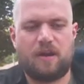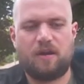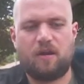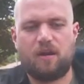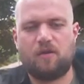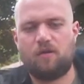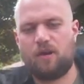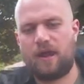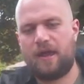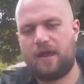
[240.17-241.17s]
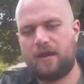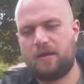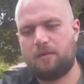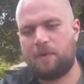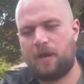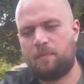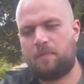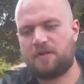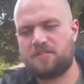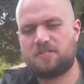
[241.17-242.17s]
in hardcore, and by
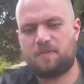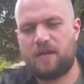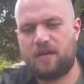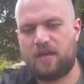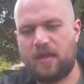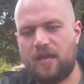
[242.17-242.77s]
participating